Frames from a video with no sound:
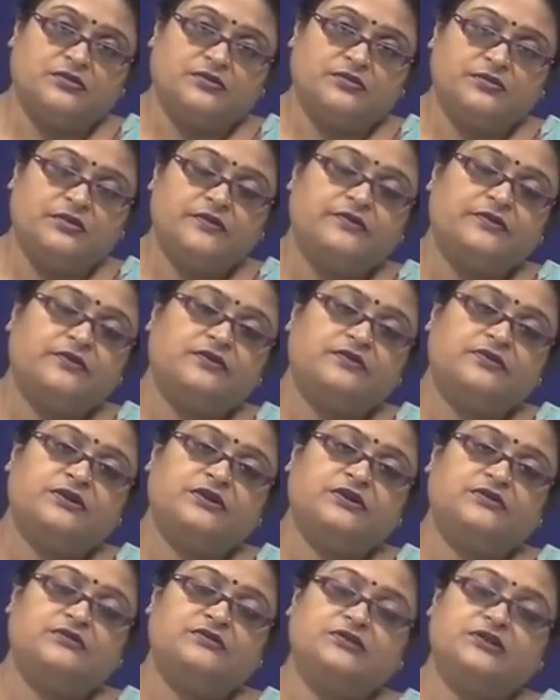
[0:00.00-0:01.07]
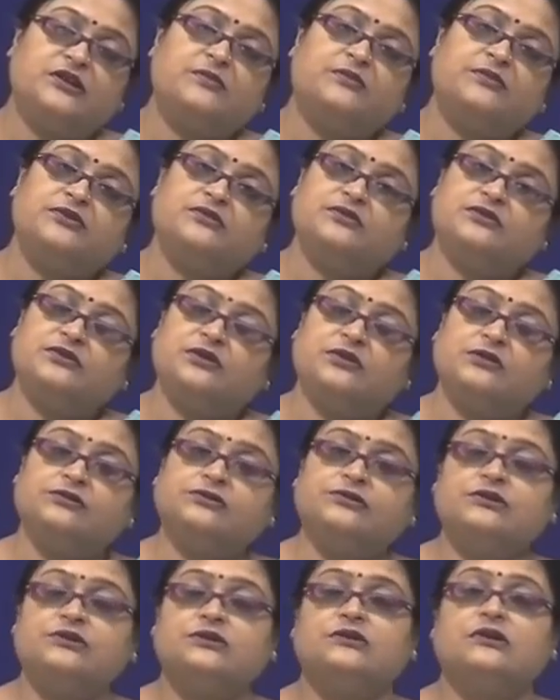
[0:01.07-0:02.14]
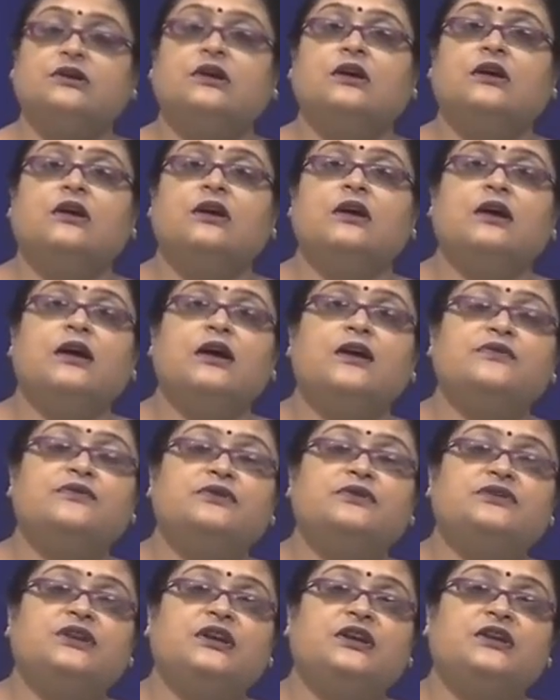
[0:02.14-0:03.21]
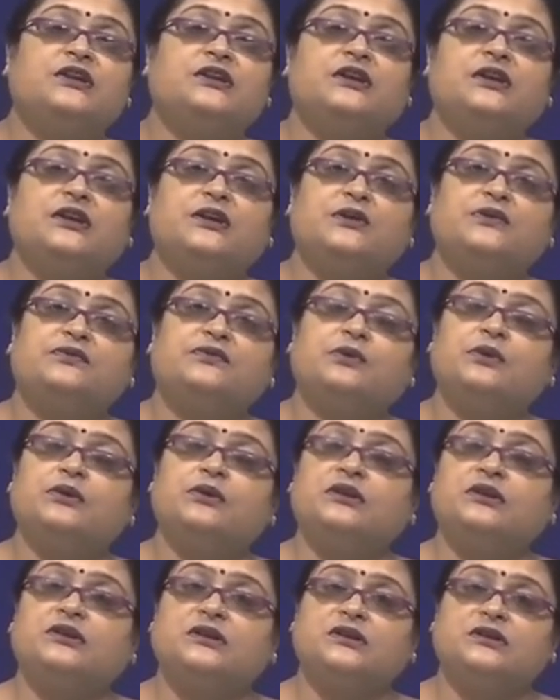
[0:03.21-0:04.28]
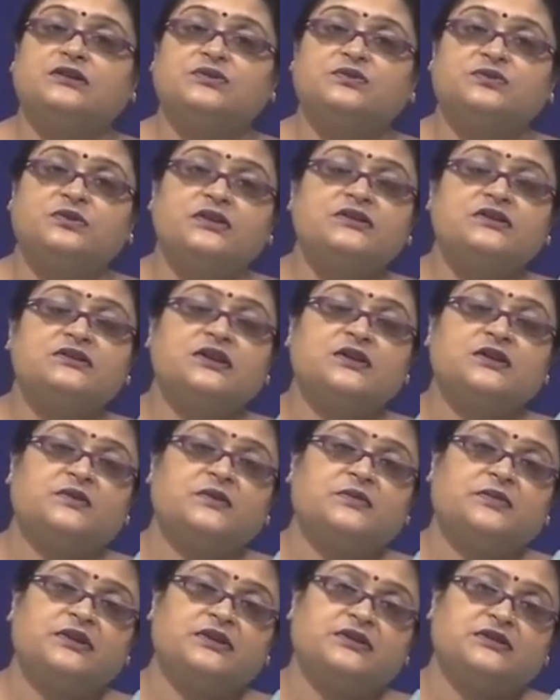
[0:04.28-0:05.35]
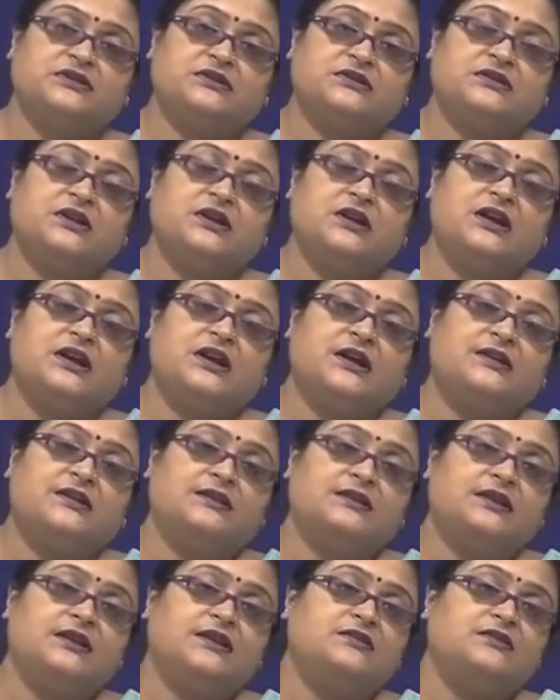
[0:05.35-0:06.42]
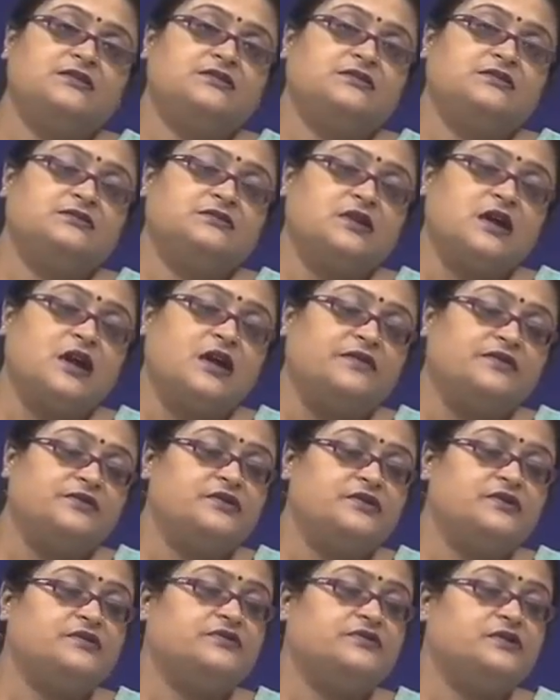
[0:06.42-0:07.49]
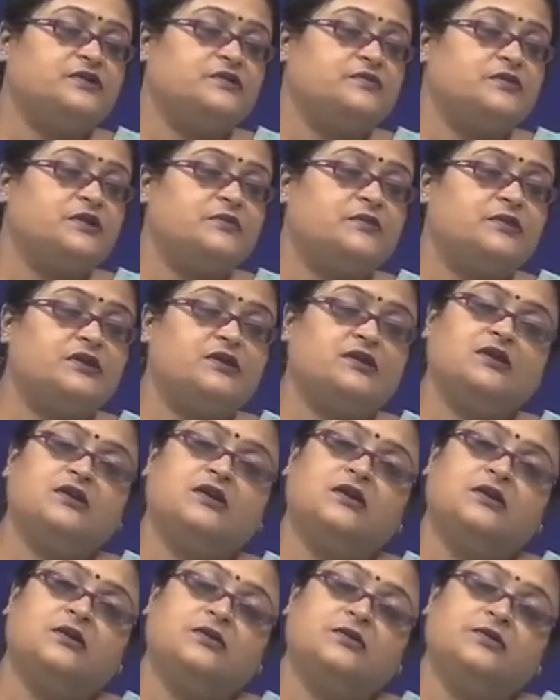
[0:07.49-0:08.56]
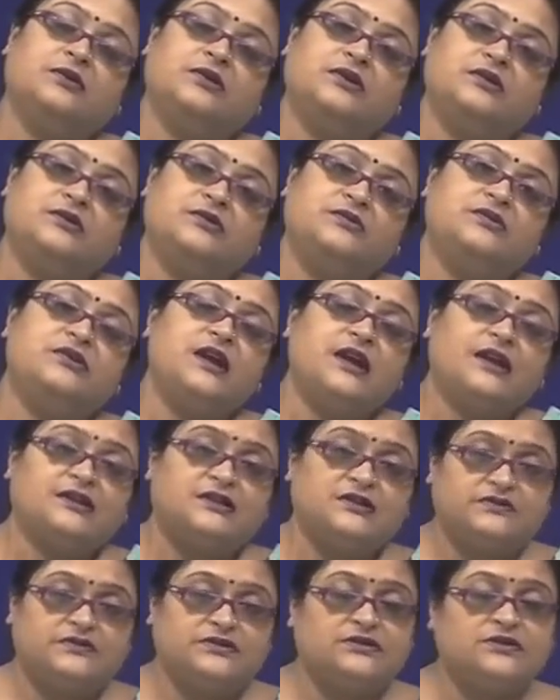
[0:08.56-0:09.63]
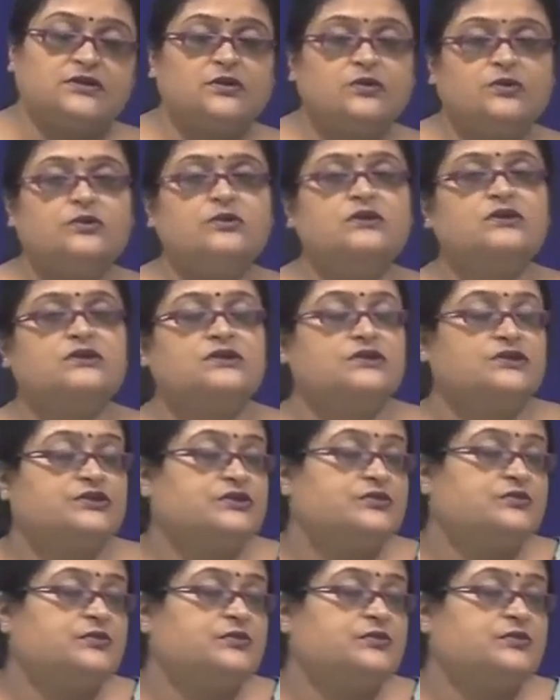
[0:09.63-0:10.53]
before we jump into solution, have we taken care of all the constraints that were present, and then after reviewing maybe we reactivate the whole decision